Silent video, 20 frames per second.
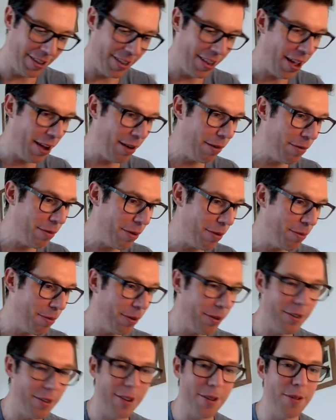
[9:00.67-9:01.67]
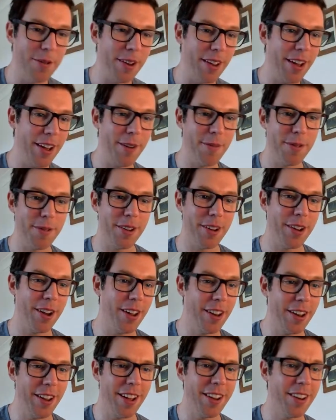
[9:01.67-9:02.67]
if you want to, and it helps you
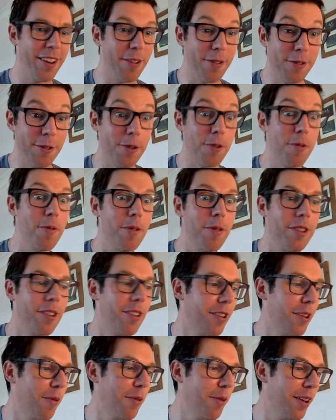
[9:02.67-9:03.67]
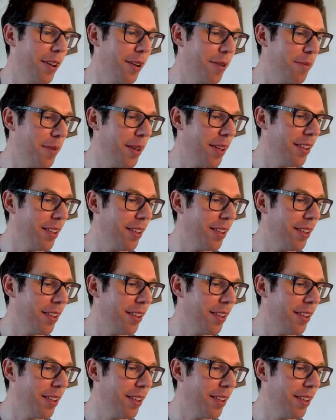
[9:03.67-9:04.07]
kind of, I don't know, soothes you a little bit.